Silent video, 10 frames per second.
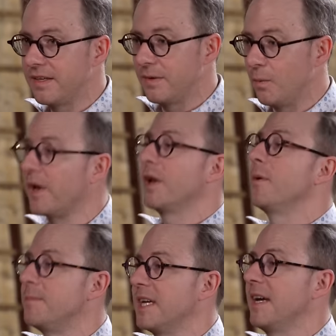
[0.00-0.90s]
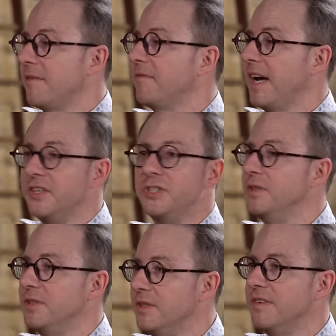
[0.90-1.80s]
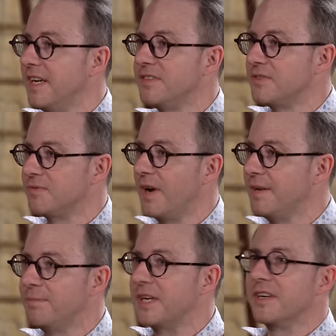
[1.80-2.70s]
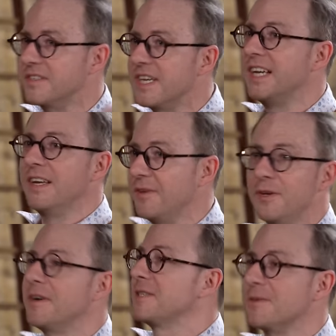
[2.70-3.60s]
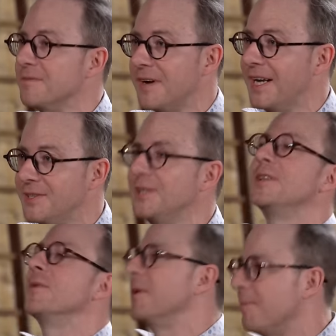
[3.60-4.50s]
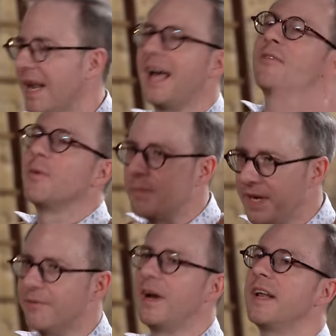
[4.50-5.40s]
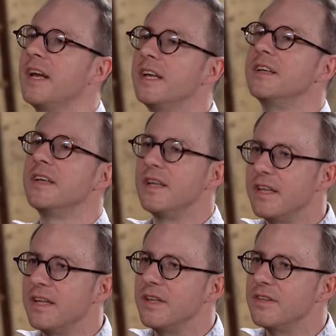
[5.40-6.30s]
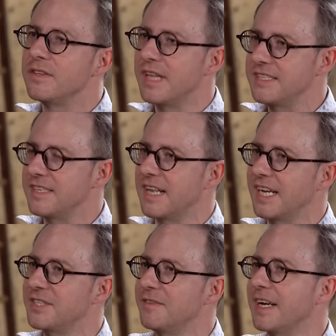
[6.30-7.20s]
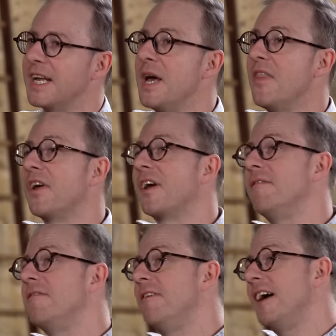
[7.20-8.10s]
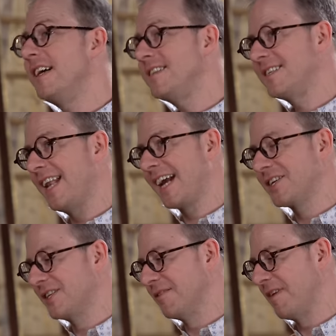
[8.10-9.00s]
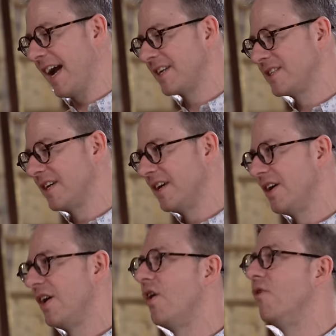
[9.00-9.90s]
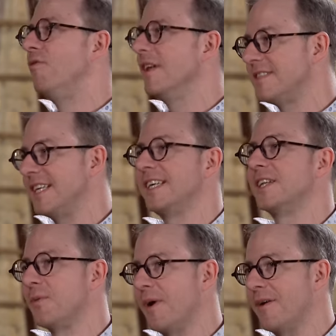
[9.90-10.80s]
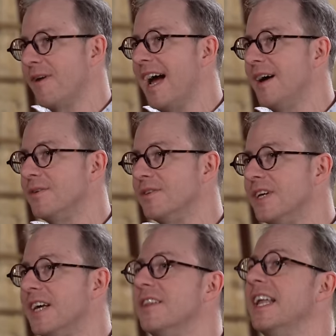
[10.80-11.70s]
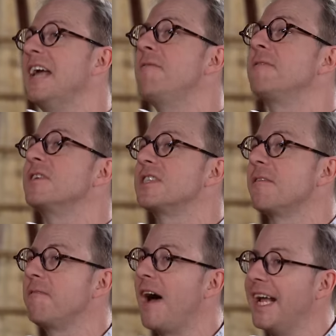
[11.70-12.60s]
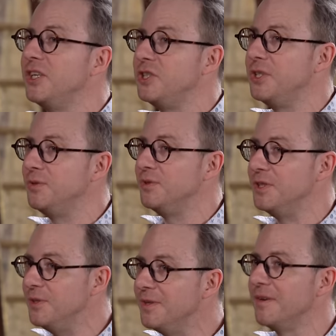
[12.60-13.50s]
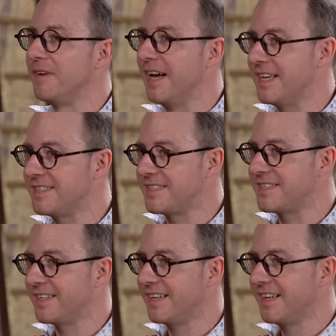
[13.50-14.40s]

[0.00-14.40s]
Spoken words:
we're going to observe a fine-tuned universe, right? Because if the universe wasn't fine-tuned, there wouldn't be life, we wouldn't be here, right? So that's the selection effect. The converse selection effect runs it the other way around, that if there's a fine-tuned universe,